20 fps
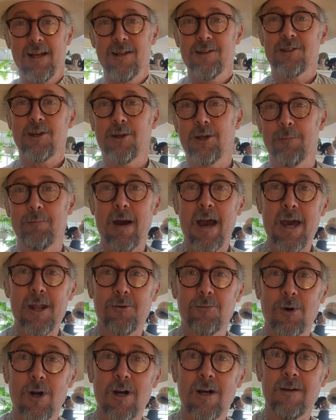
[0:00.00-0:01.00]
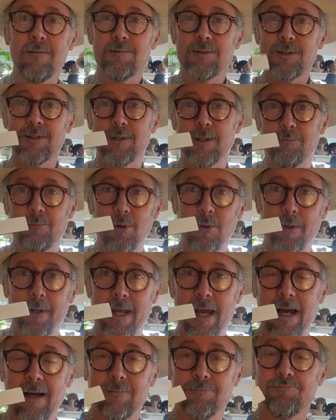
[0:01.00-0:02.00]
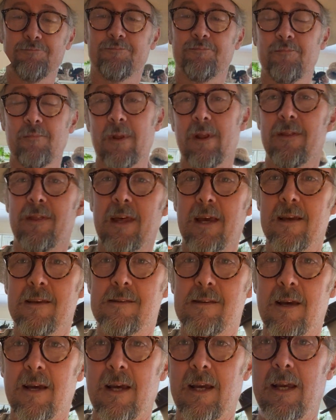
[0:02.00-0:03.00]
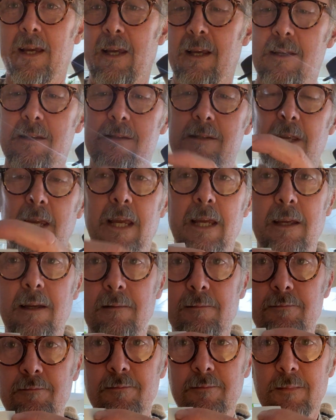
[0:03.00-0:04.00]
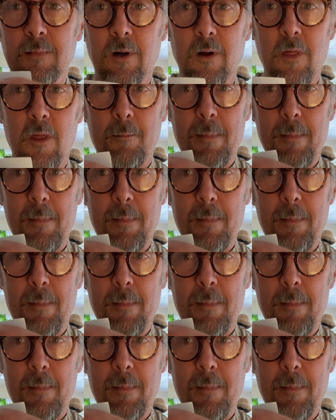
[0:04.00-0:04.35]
So your pad arrives, you pull it out, there's a sticky on the